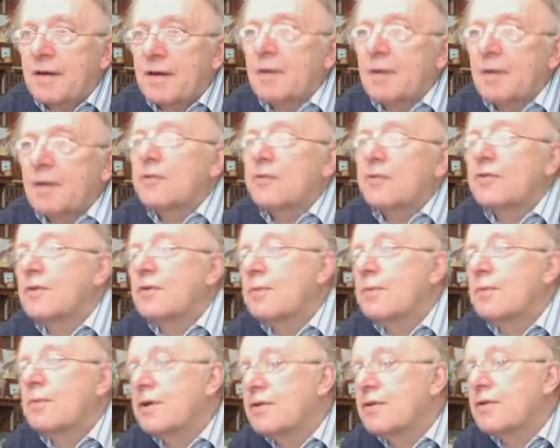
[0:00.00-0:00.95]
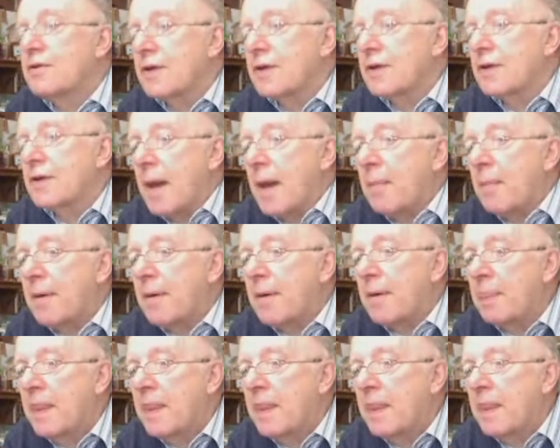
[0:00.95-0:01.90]
helps to bridge the gap.
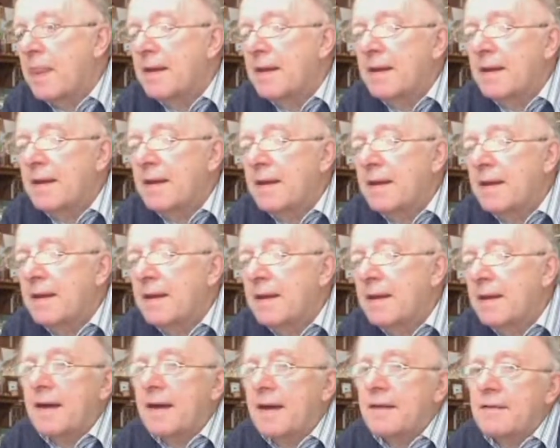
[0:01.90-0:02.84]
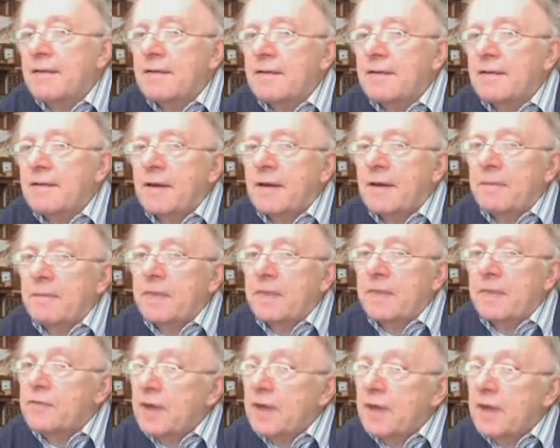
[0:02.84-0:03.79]
And the
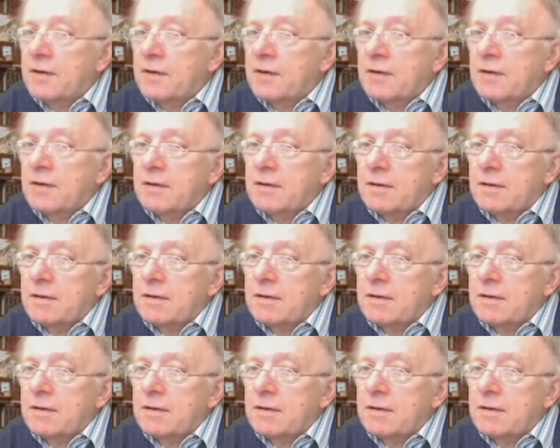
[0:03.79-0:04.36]
second